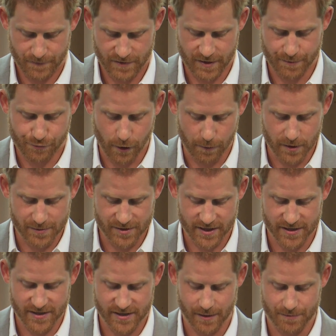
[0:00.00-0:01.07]
the problems
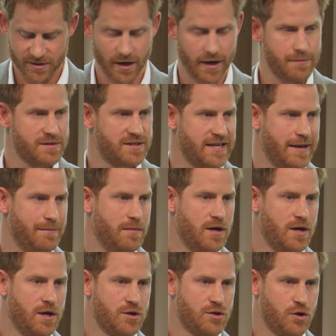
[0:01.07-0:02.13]
can sometimes seem
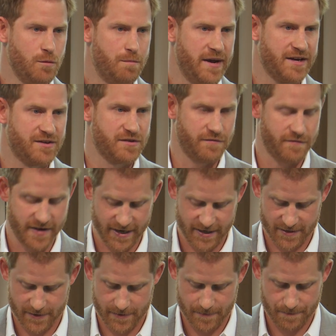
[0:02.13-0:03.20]
too big to
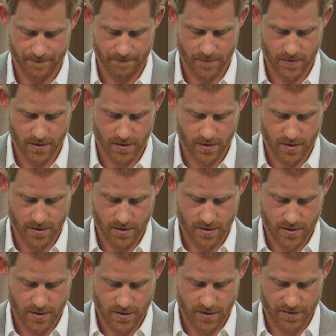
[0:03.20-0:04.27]
fix.
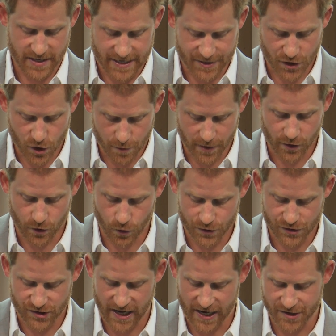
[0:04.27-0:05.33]
These
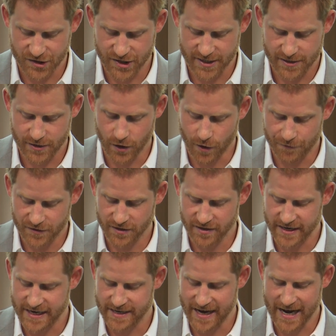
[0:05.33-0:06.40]
human-caused challenges often
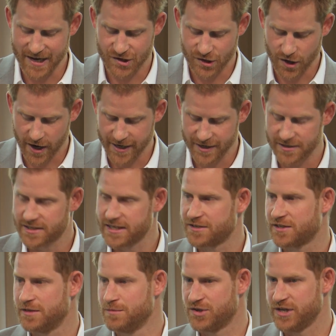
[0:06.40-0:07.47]
need a giant
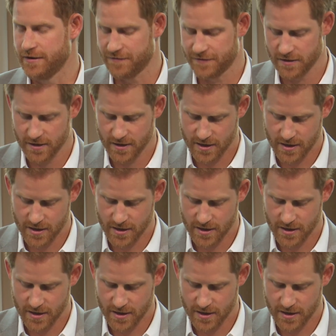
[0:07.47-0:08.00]
system shift